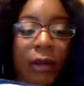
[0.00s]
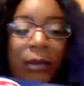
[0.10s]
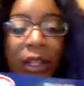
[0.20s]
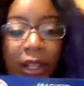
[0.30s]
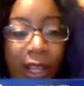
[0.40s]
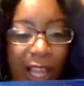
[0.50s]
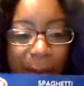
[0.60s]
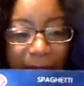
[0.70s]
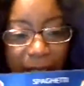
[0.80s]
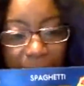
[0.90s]
from. I
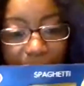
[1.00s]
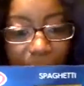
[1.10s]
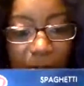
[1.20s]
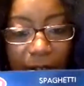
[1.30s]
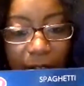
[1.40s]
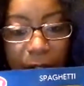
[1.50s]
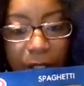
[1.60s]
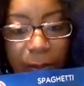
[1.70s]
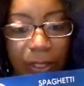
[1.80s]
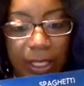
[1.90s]
picked up some
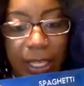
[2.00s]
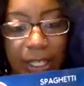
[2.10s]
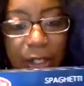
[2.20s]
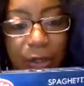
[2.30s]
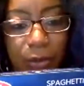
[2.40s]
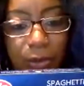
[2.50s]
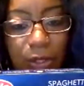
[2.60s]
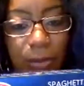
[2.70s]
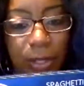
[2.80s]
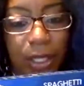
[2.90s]
veggie spaghetti
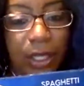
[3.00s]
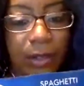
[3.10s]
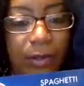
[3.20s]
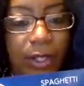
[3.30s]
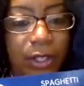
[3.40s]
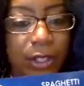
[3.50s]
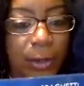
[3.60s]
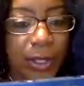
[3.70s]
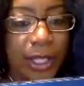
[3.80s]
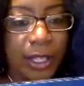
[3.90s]
noodles, some Barilla veggie
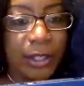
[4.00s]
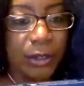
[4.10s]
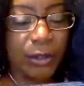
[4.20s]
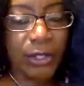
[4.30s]
spaghetti noodles.